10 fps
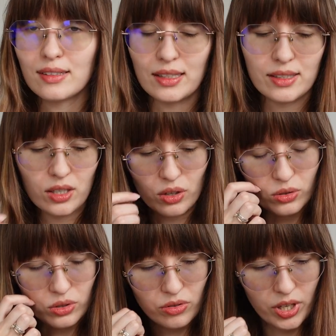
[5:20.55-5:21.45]
let's go
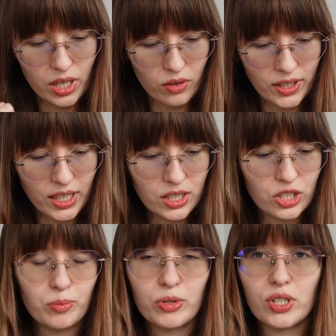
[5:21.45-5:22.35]
to their
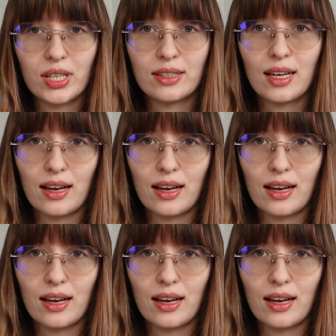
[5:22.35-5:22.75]
100%